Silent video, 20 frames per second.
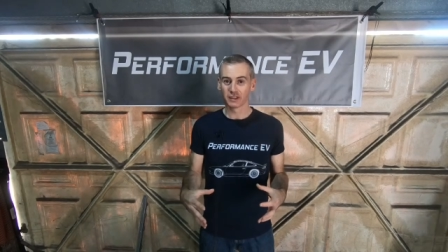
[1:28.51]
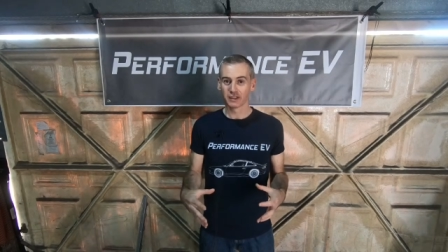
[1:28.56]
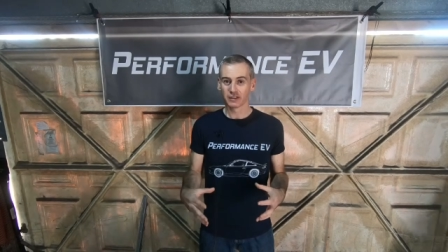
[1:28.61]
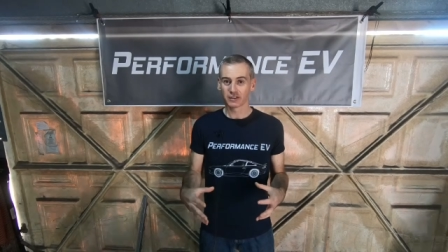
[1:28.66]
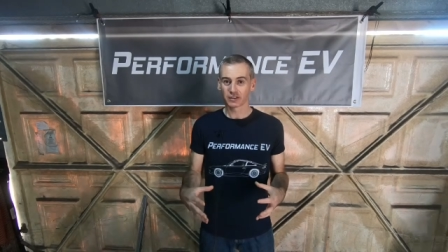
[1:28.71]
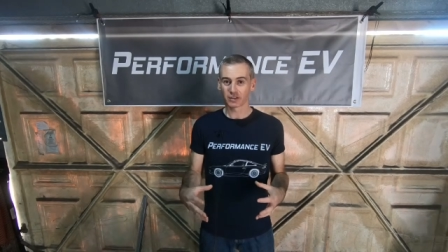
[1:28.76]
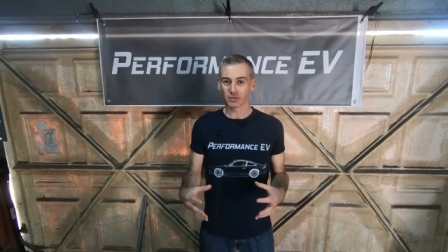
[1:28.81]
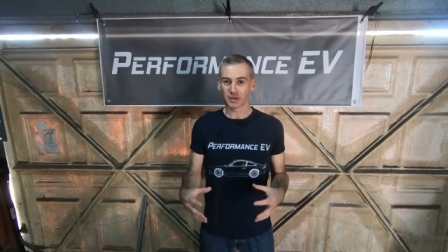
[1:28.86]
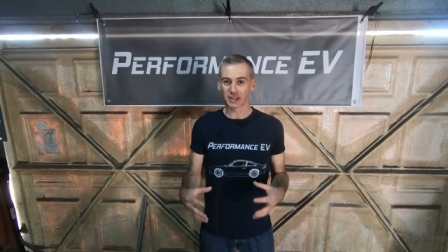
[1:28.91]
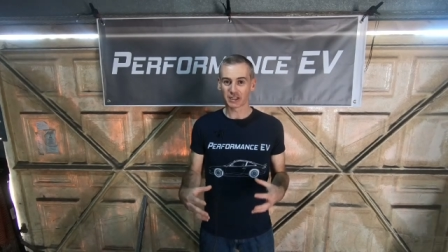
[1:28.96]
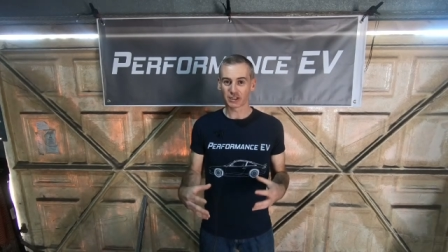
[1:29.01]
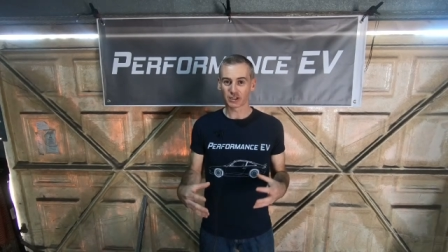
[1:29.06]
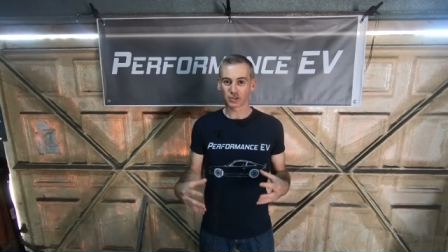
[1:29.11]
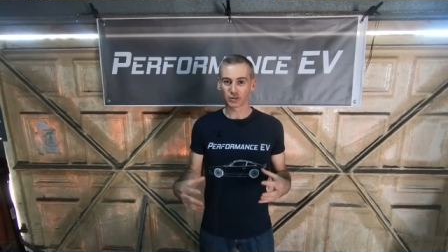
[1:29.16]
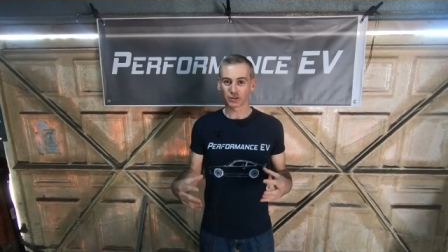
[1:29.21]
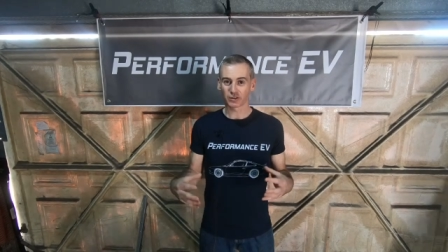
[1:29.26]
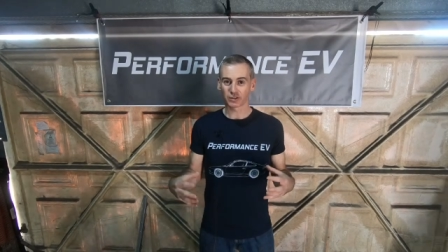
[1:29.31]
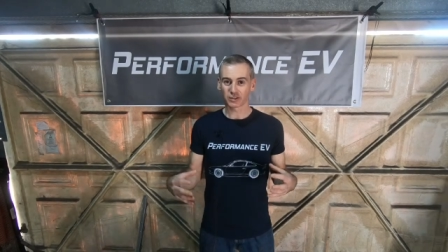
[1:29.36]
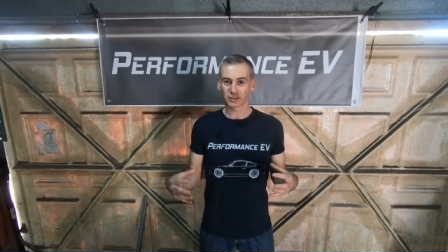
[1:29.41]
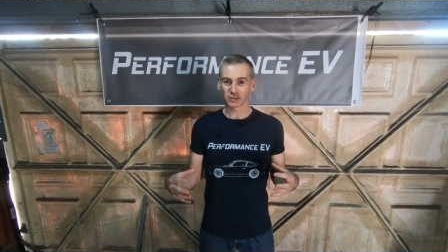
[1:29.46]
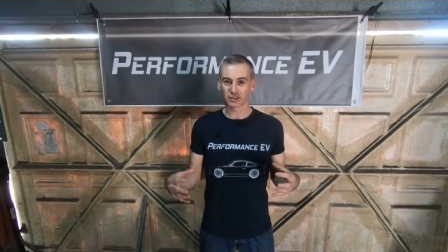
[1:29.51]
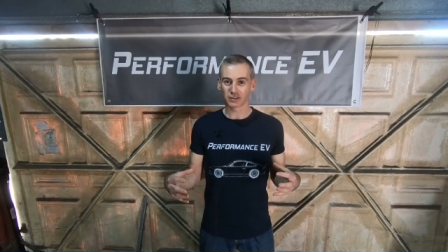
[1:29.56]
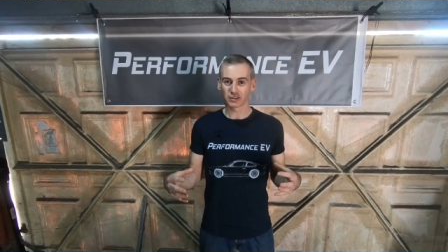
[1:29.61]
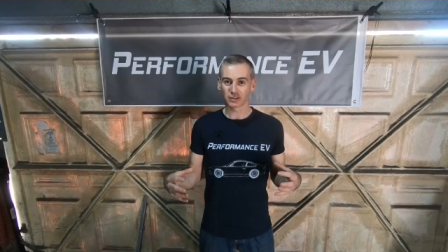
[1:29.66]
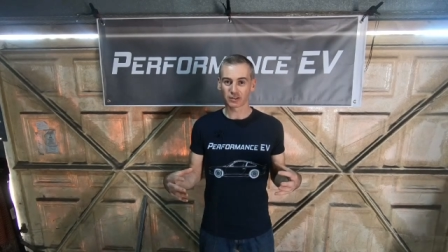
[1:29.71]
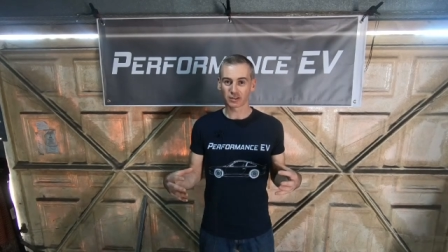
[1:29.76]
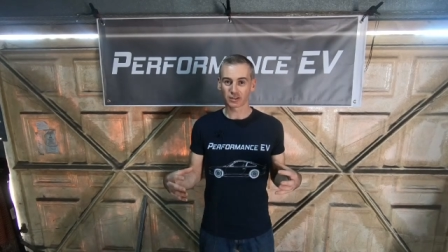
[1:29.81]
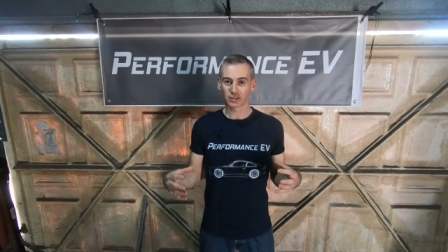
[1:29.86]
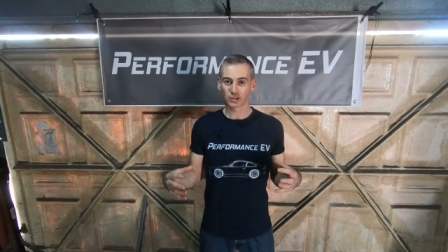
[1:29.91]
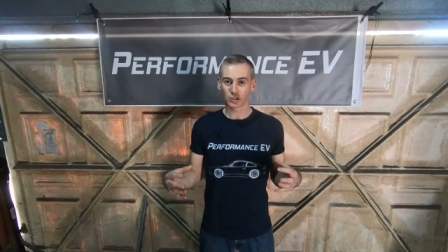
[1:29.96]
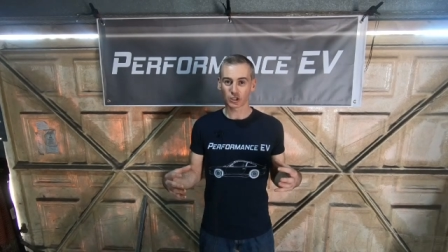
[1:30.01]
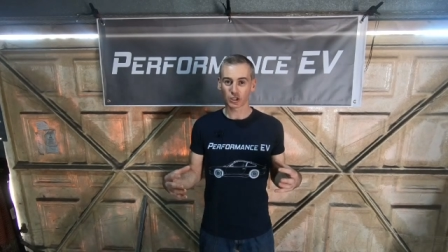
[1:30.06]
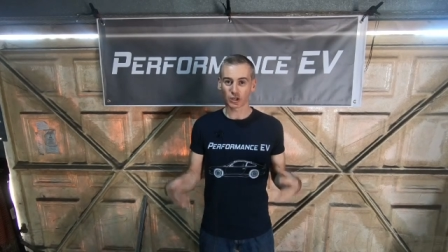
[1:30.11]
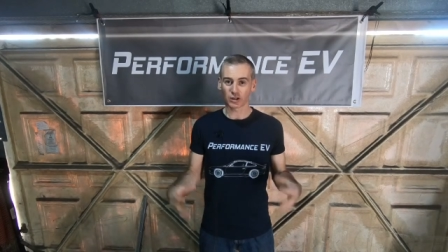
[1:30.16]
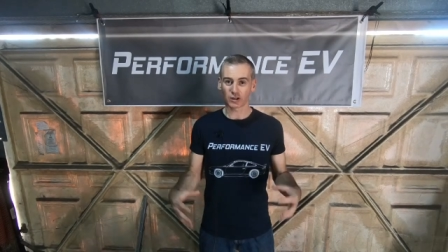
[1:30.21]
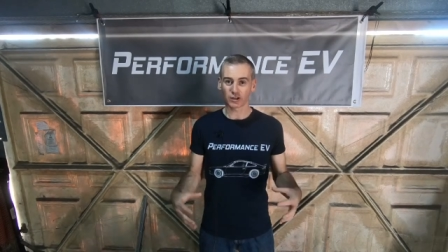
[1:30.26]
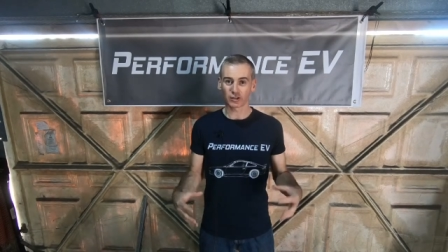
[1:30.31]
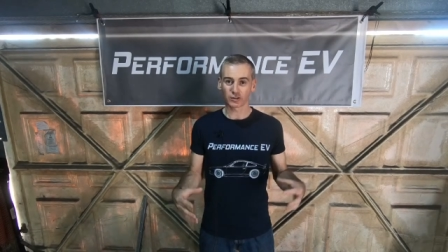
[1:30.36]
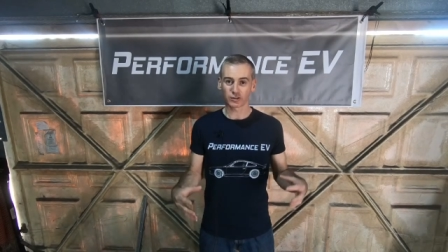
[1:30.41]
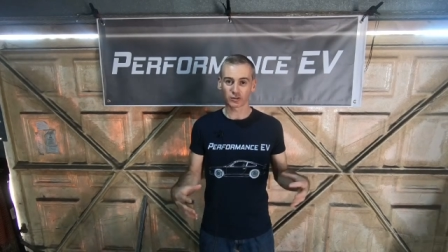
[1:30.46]
so making sure it doesn't
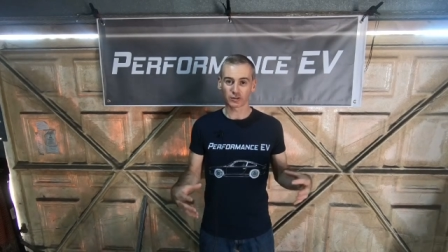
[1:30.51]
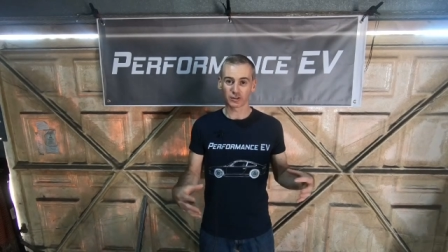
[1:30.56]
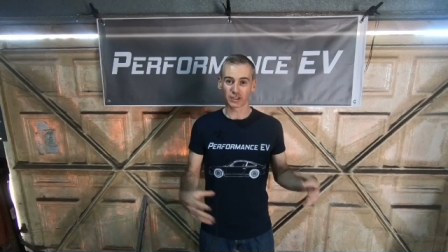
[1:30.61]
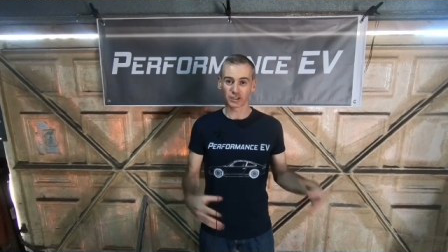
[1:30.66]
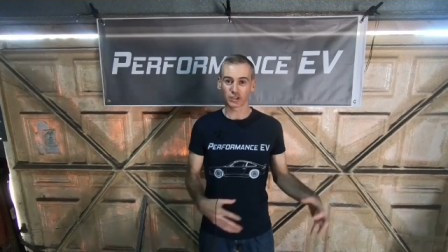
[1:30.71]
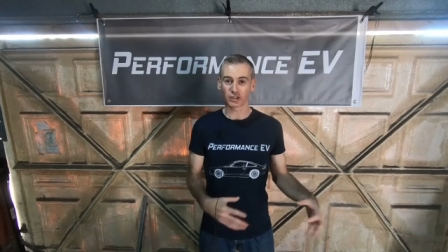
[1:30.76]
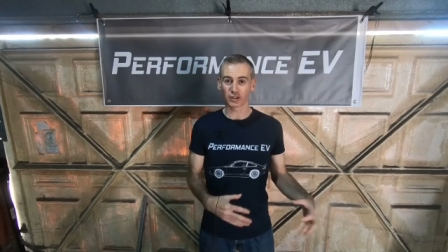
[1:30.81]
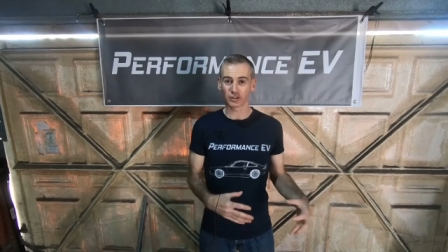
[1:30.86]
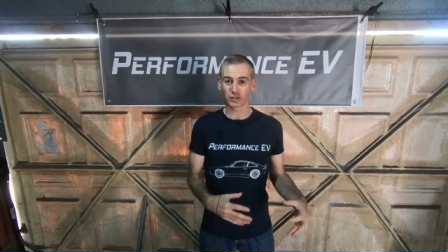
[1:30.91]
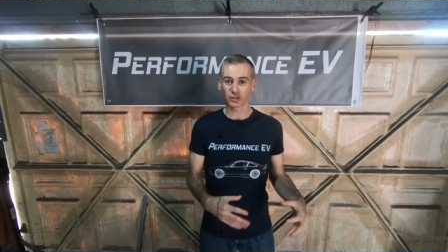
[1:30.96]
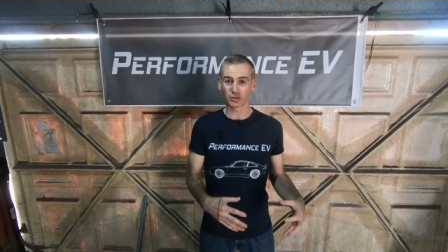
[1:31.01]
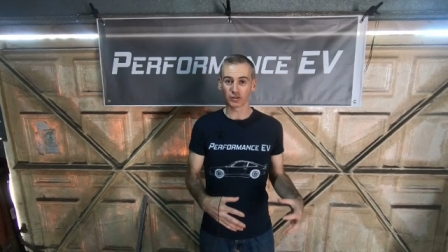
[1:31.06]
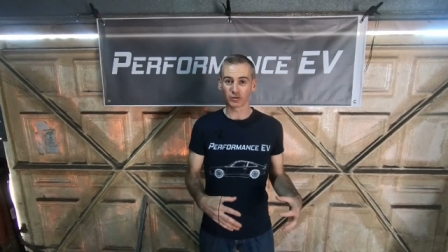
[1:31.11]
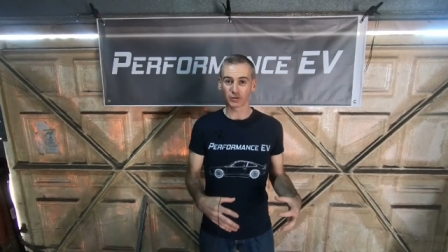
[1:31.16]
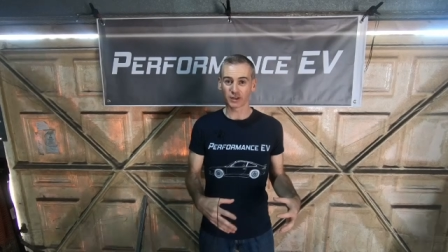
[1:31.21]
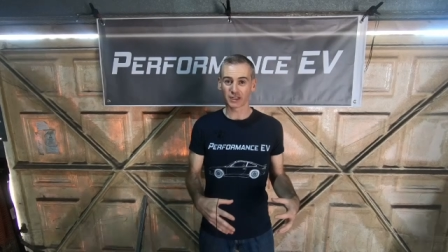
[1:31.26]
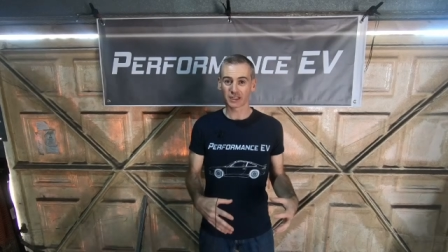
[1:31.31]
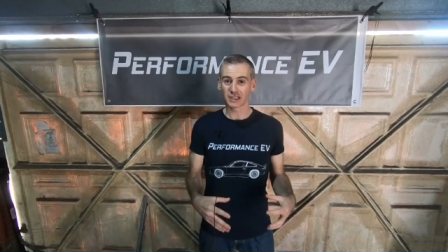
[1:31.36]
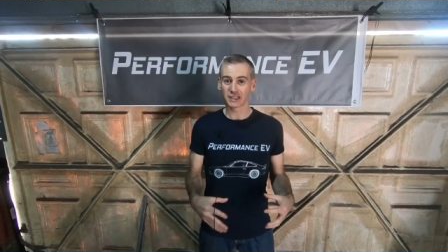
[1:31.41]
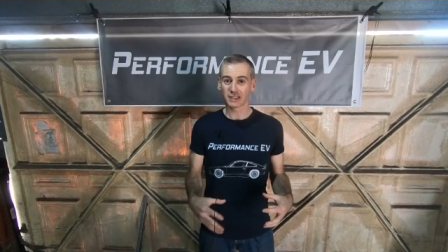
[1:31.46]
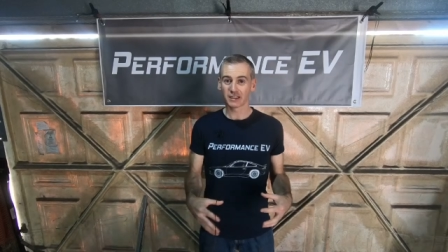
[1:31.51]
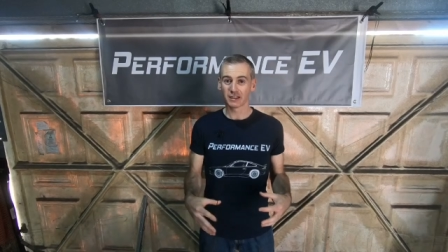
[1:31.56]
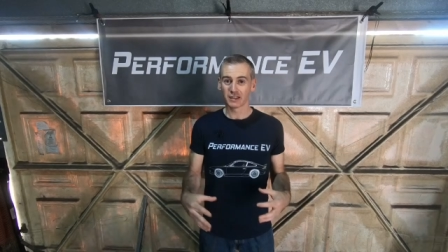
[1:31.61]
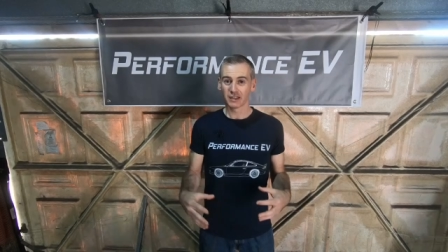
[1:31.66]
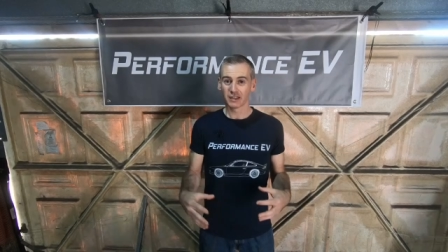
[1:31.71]
charge or discharge too quickly,